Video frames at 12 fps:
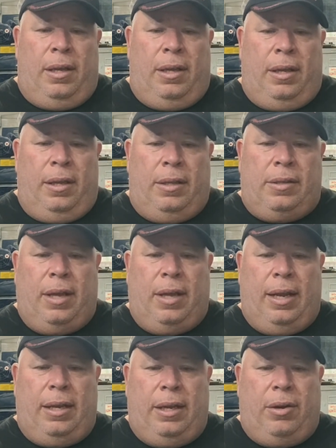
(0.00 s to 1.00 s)
It's a good
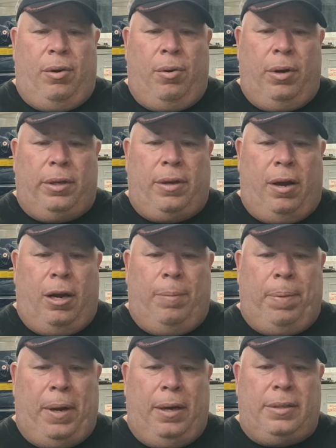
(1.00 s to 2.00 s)
idea to hoard car
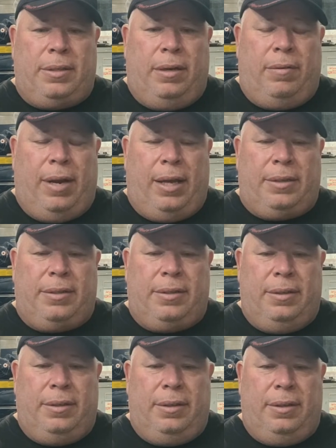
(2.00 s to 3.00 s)
parts and wrecks
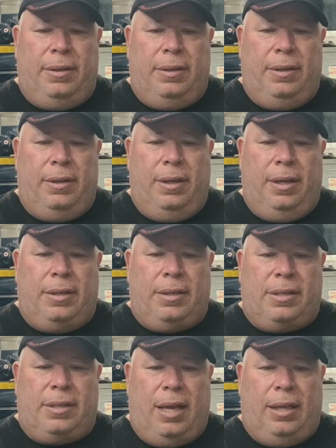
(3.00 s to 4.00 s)
as a
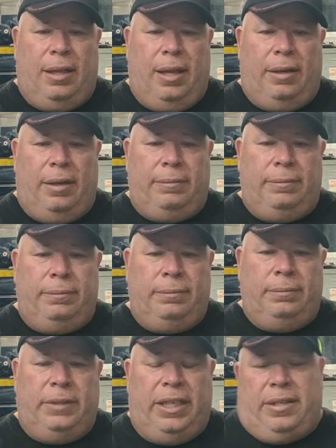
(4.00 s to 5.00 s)
sideline.
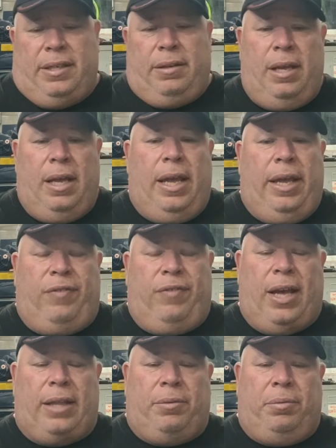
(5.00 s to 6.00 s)
Is it? If you
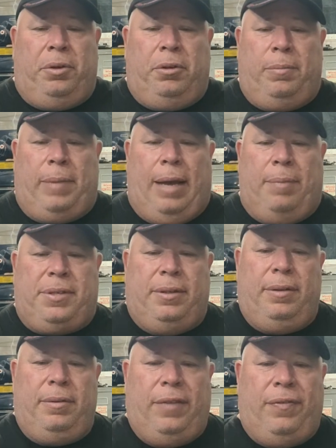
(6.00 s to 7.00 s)
got the room,
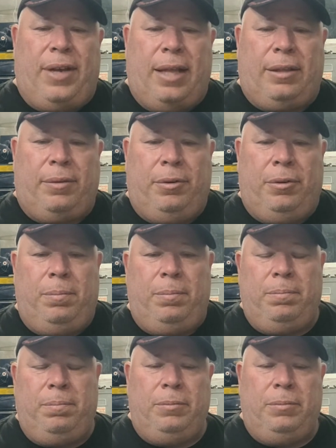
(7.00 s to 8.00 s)
absolutely. If you got the room,
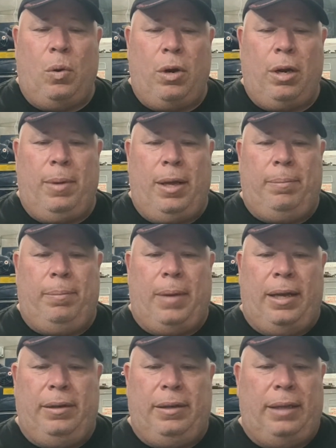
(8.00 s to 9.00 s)
hoard them up.
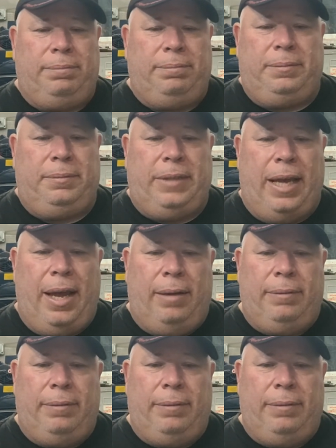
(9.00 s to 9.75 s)
Yeah.